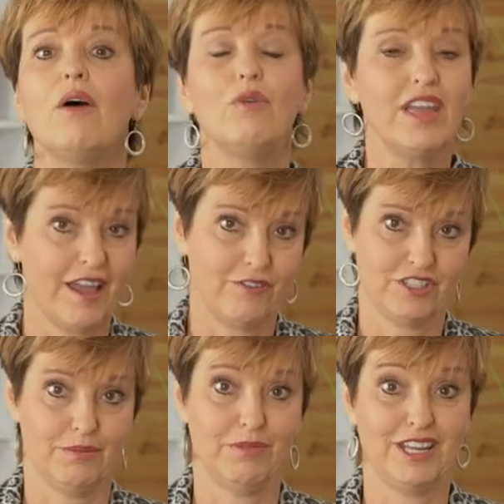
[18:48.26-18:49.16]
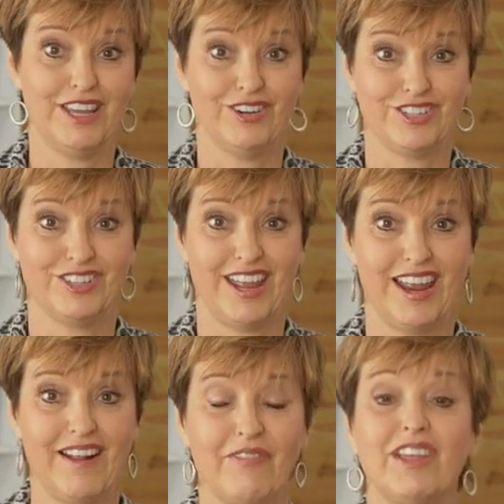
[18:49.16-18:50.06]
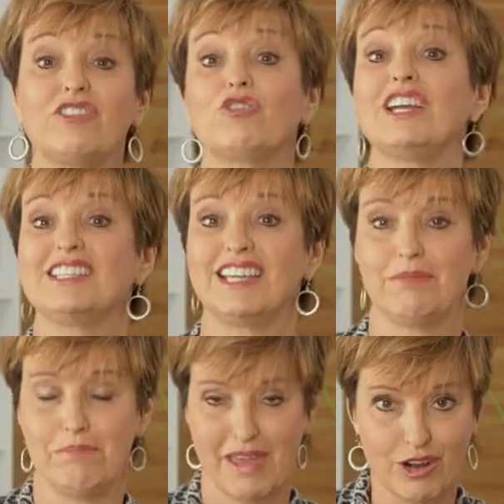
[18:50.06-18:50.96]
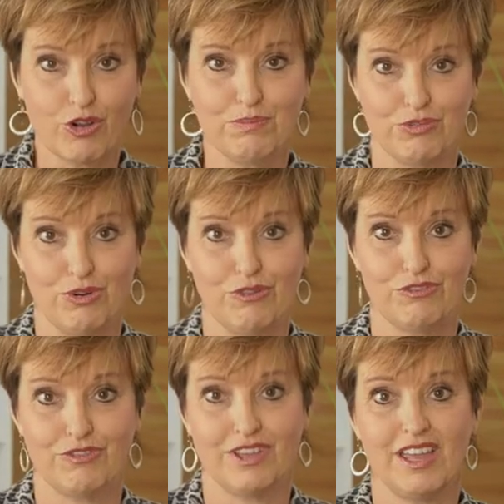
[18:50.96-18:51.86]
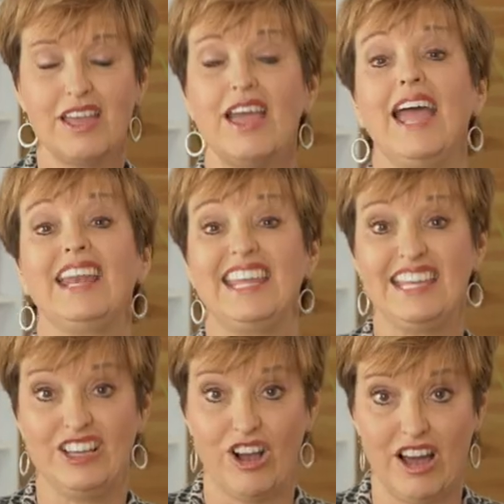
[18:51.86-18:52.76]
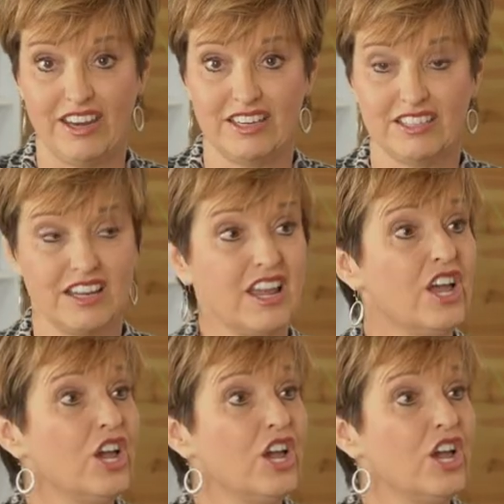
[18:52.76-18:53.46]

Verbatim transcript: We have somebody here today that tried to get medical proof and he got it.